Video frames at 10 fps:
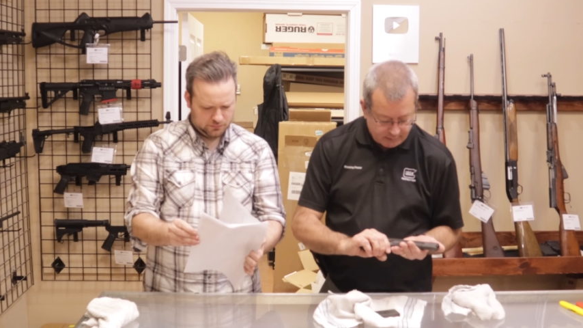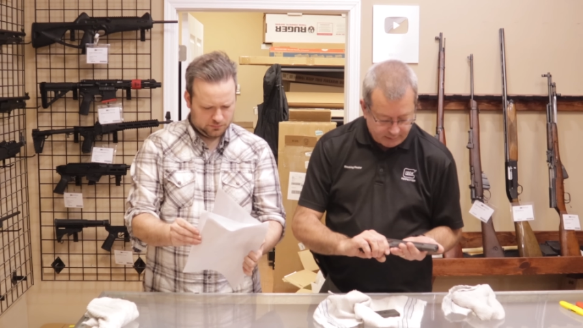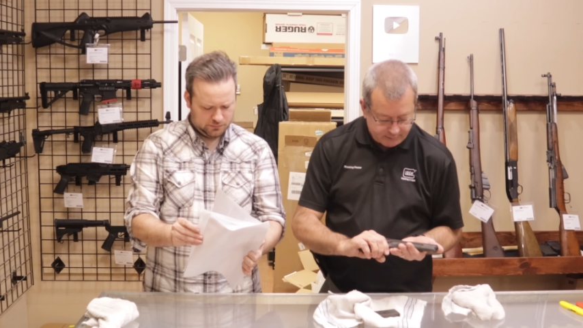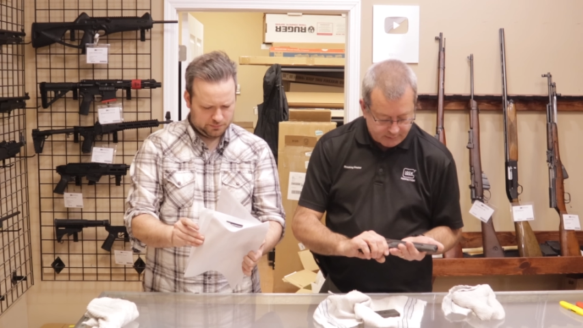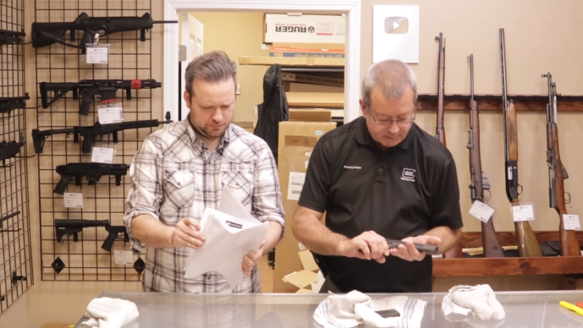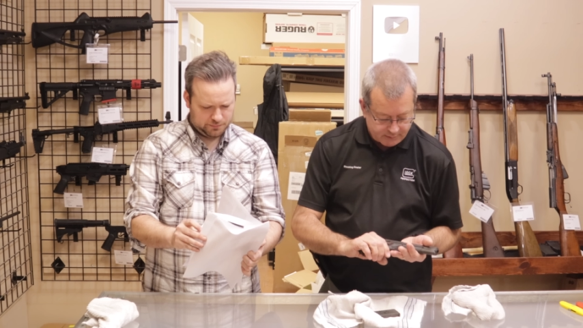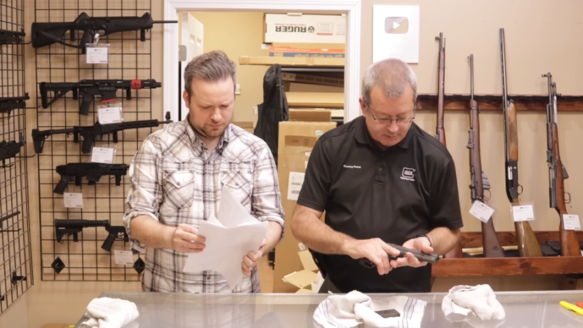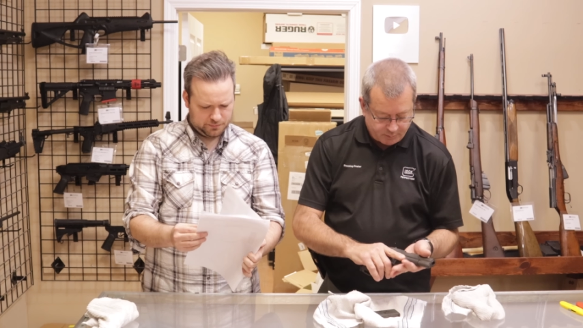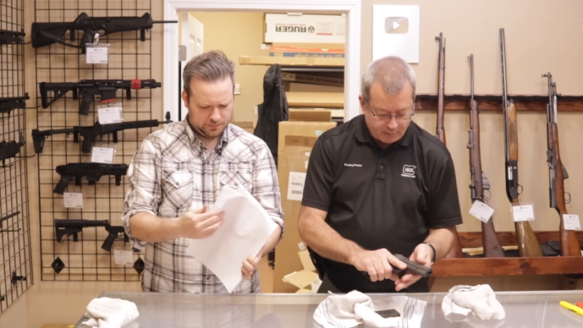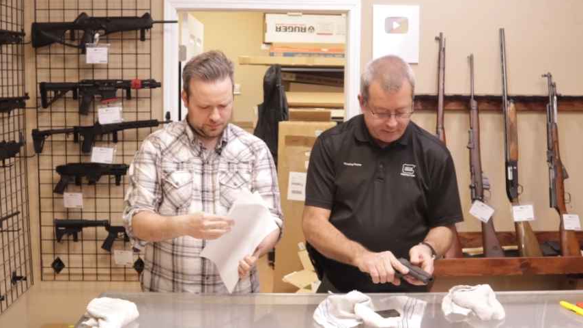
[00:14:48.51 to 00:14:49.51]
Speaker 1: Uh, this is a
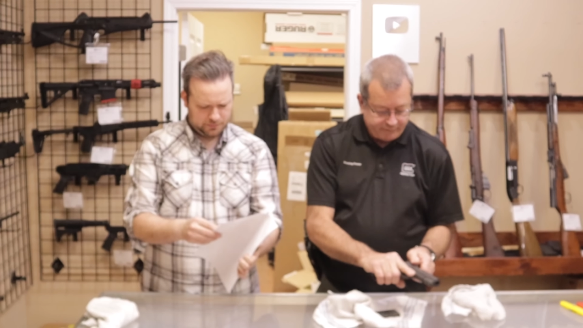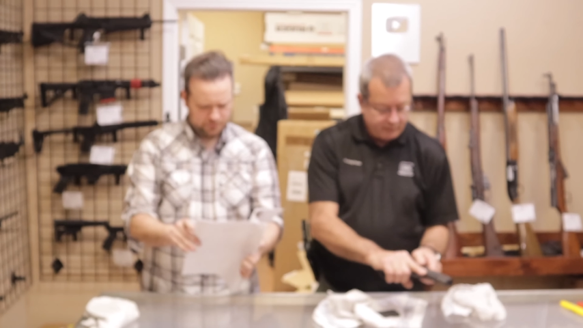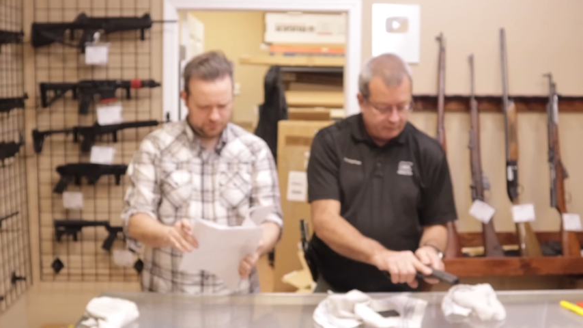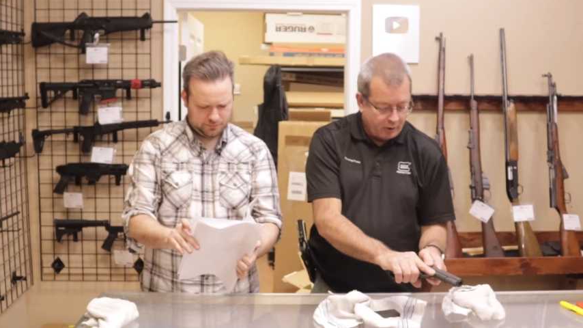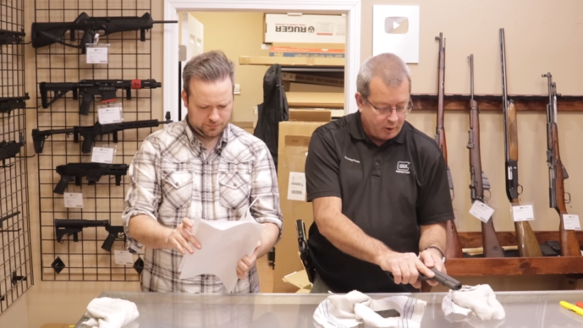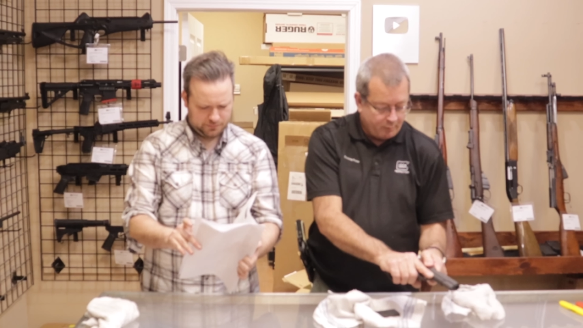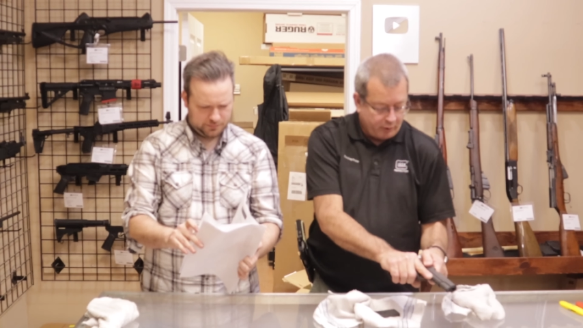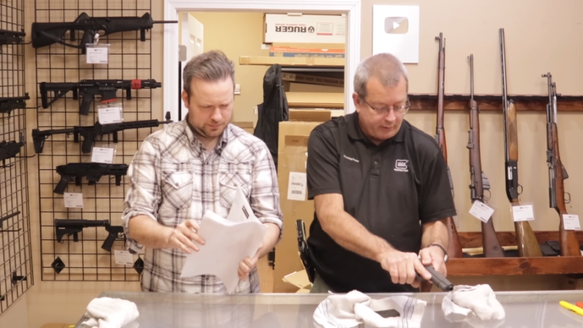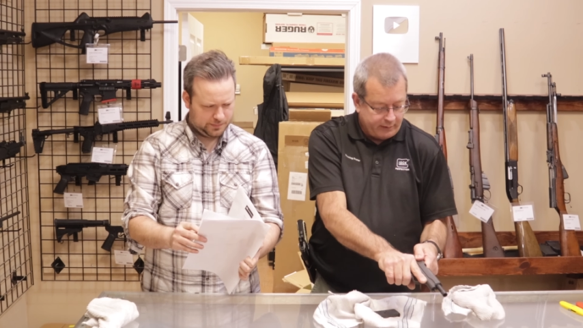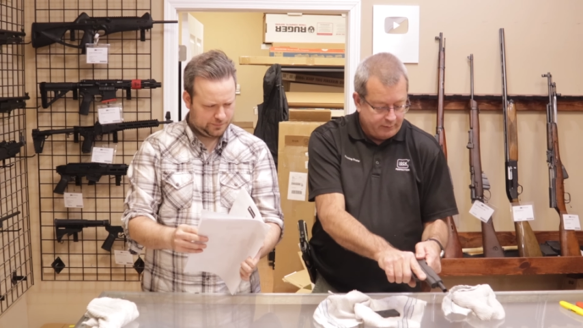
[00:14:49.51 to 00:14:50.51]
Springfield
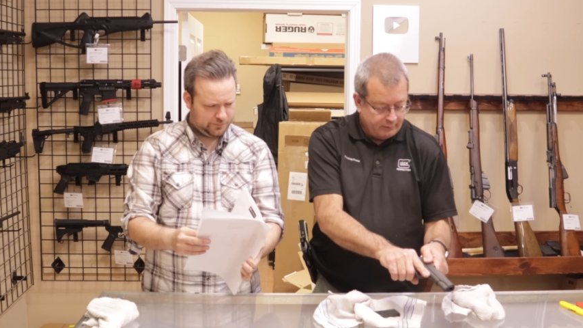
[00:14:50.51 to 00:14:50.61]
Armory.